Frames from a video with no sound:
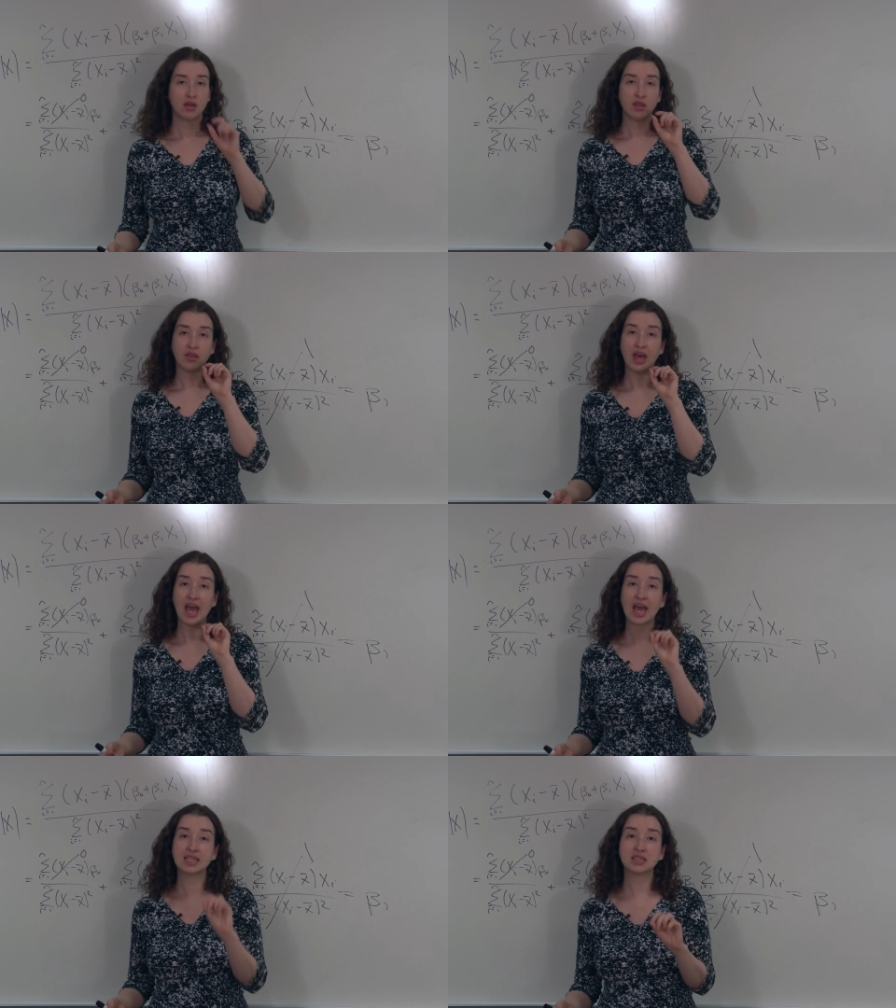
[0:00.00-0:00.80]

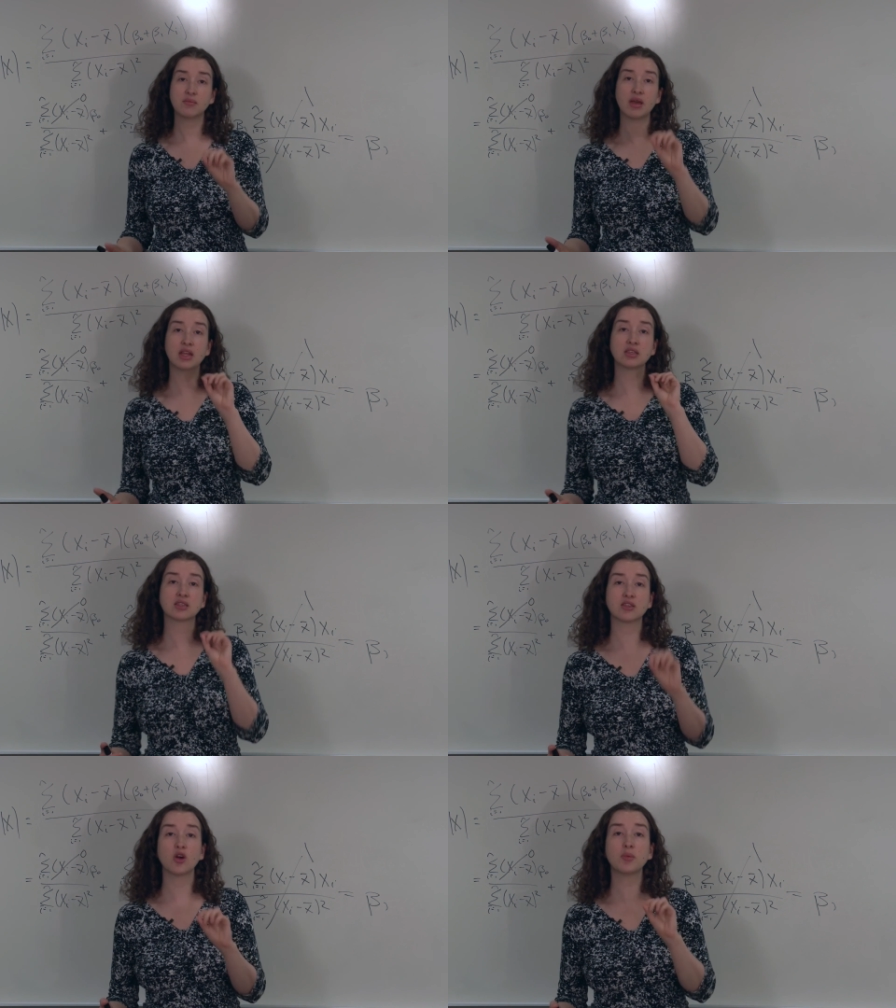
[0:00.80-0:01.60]
the estimated
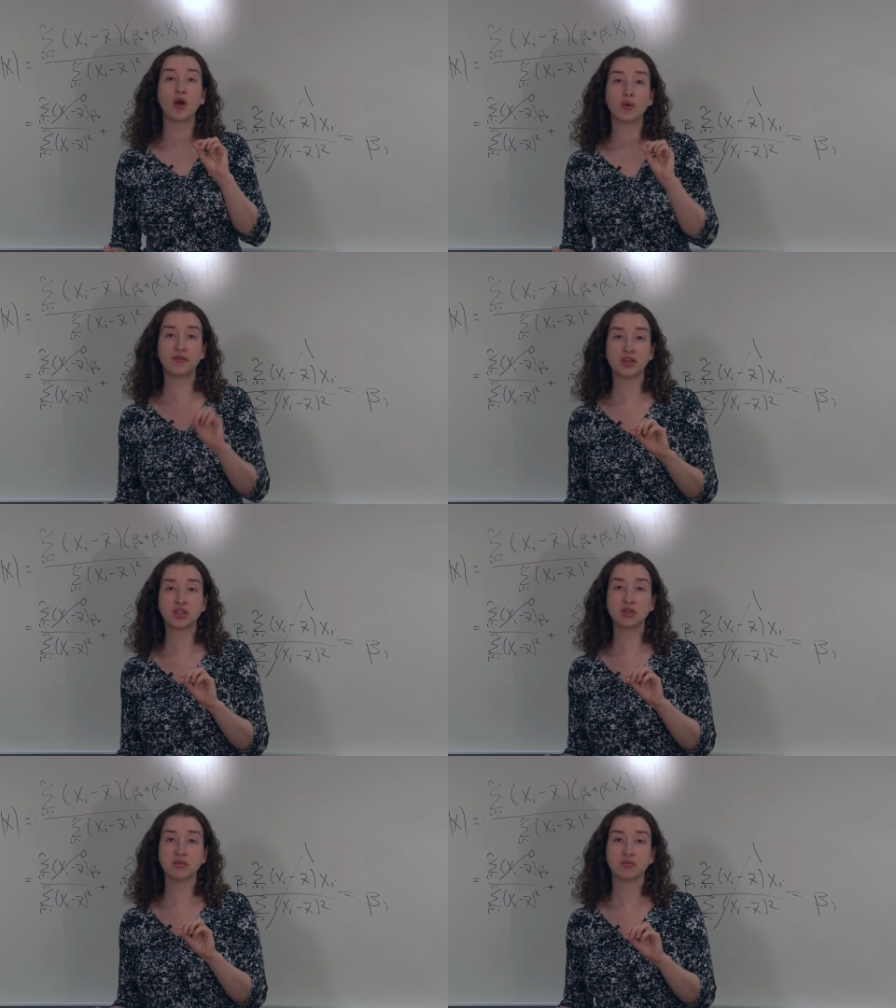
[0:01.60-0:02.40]
slope coefficient